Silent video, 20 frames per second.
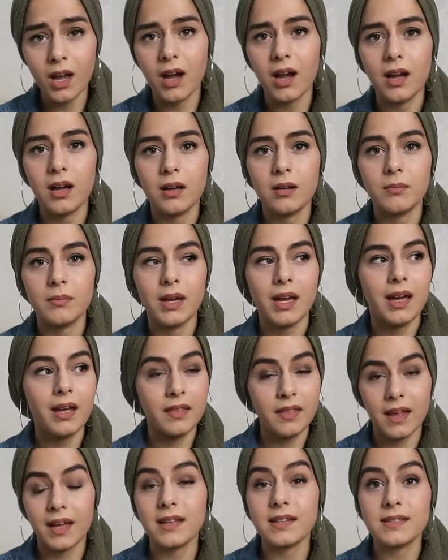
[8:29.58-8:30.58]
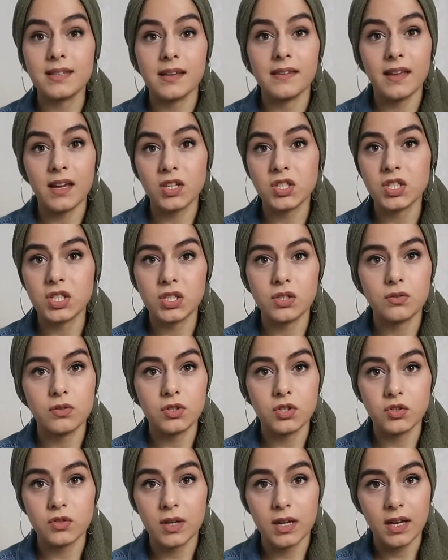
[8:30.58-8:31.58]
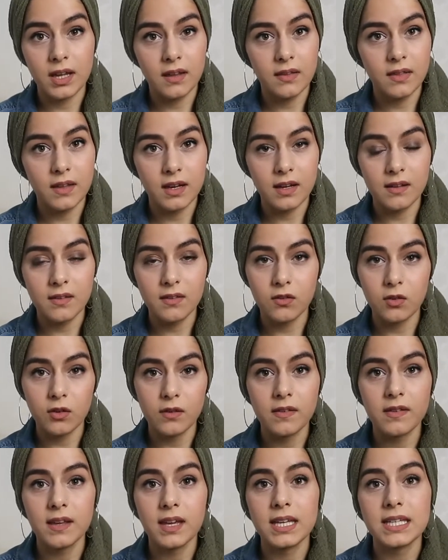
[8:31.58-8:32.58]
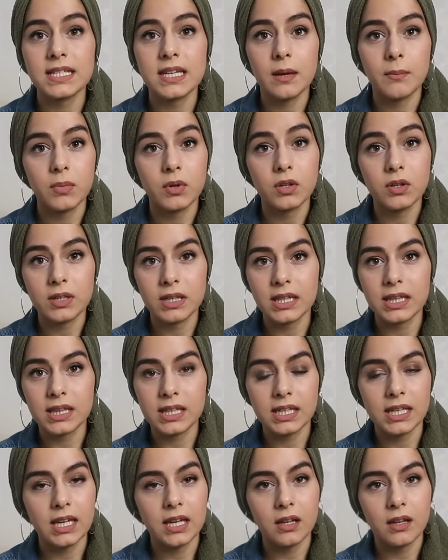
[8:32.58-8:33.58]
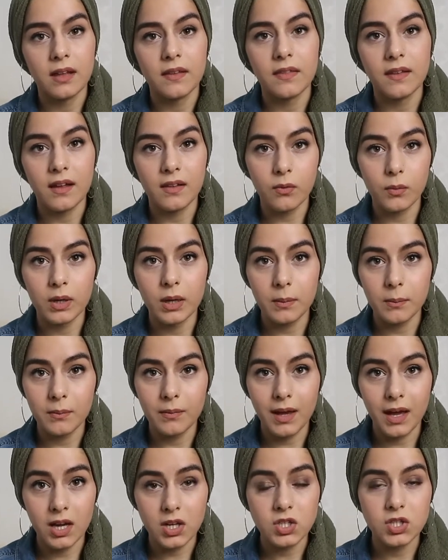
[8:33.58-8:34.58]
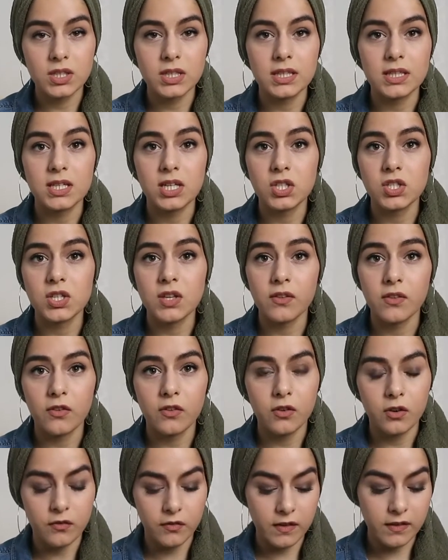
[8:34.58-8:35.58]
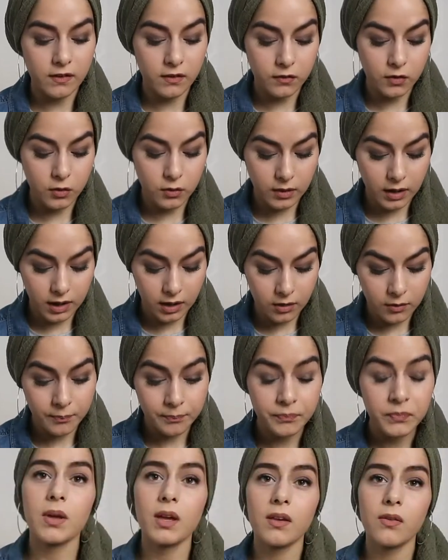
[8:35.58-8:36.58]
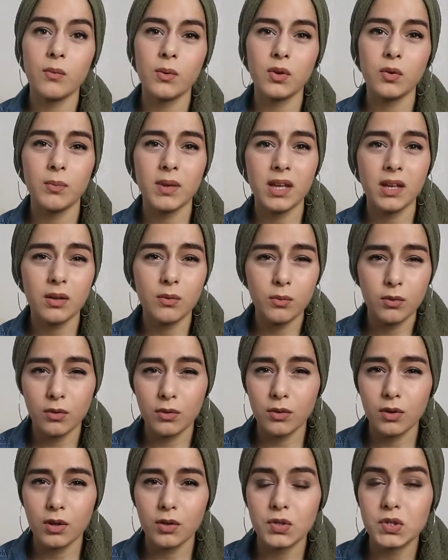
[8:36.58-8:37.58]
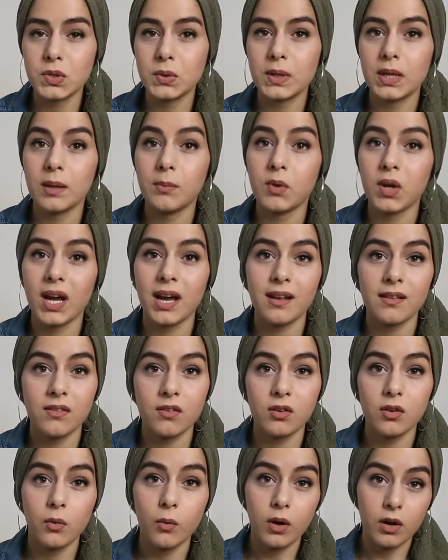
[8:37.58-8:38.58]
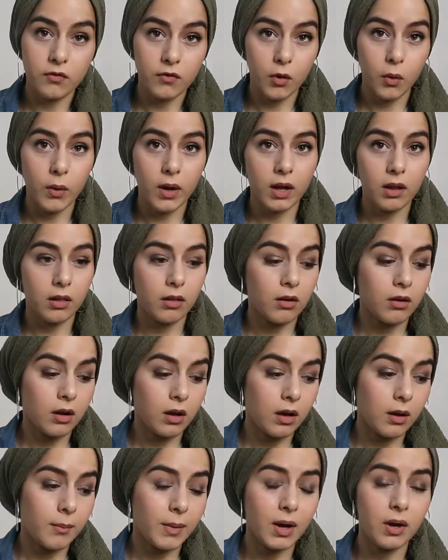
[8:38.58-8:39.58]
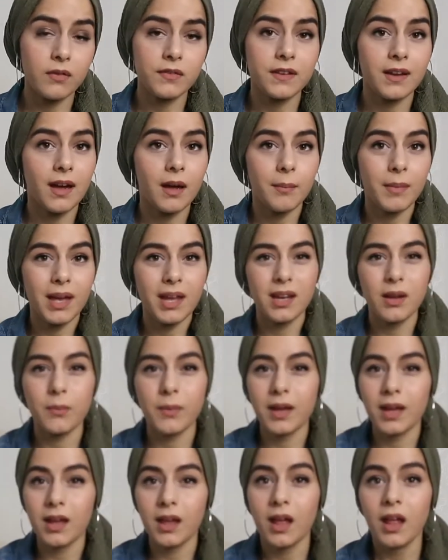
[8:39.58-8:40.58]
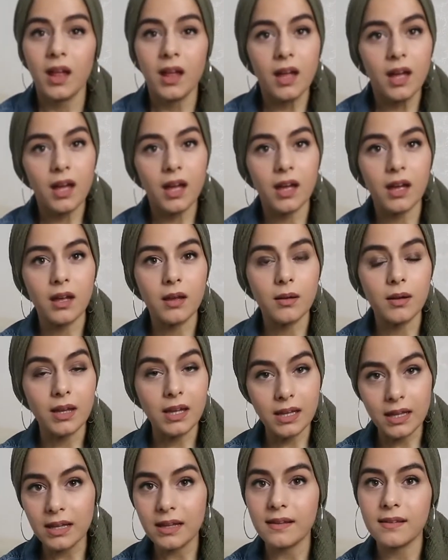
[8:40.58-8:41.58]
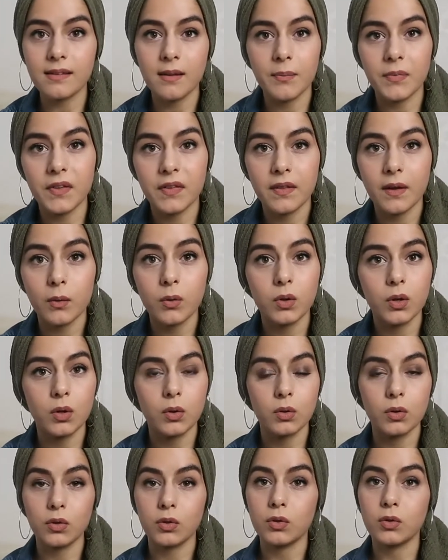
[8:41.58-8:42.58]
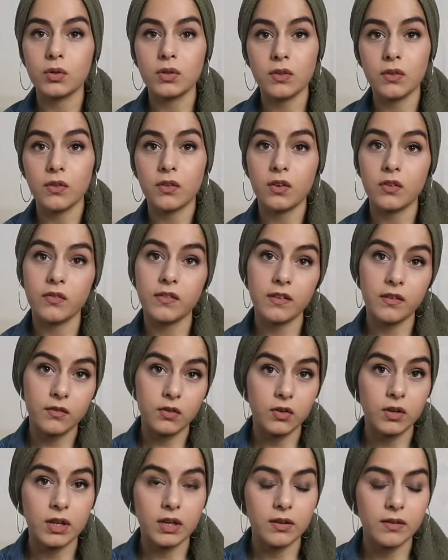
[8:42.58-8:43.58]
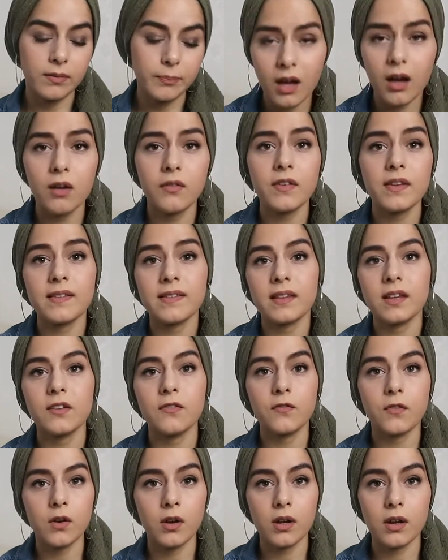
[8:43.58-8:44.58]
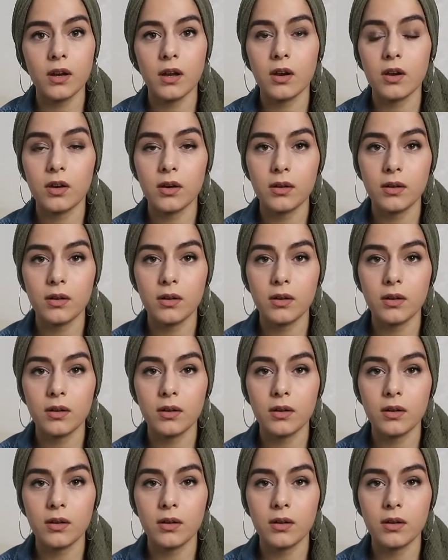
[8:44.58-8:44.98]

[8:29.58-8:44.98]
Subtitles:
And that does actually do the trick, and then it starts to get damp underneath the nail, and that's when it actually touches the surface of your nail. Because when you're making wudhu, you do keep your hands underwater for quite a long amount of time anyway. It is something that will go through to the surface of your nails. Obviously for